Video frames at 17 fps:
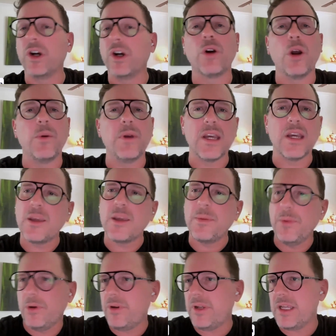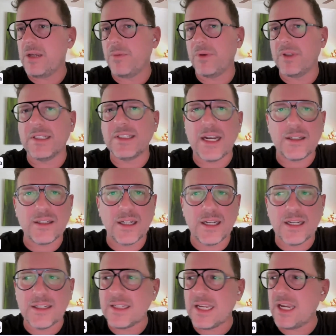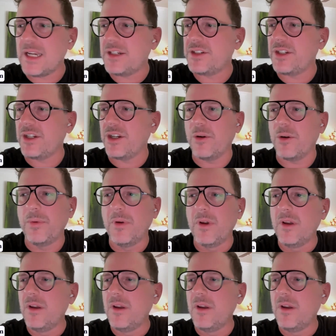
We're growing a community with detect.sh.